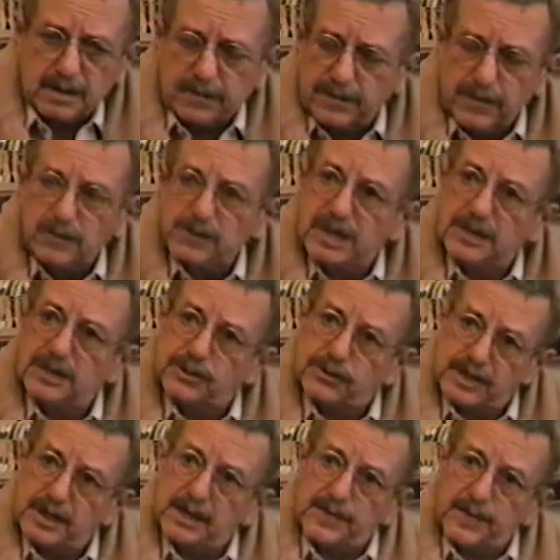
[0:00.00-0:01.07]
theater. In those days,
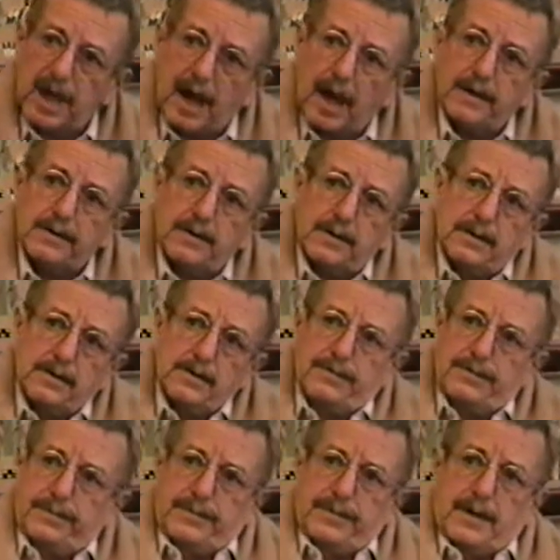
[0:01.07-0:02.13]
you did that.
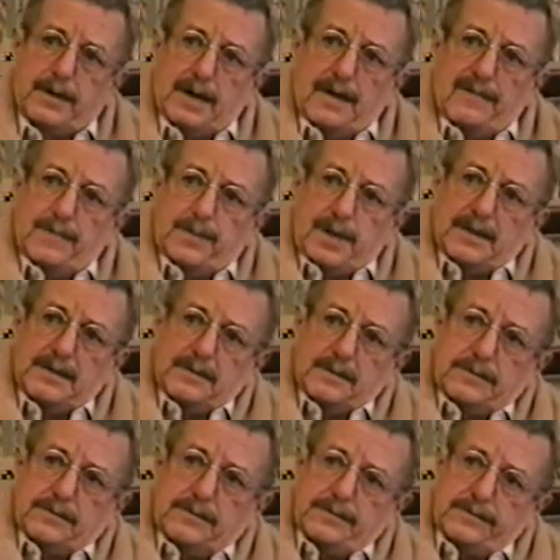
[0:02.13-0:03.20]
You didn't have a place,
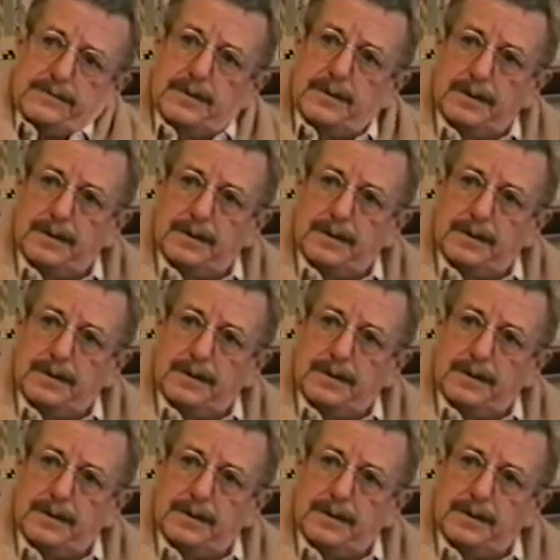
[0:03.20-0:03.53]
so you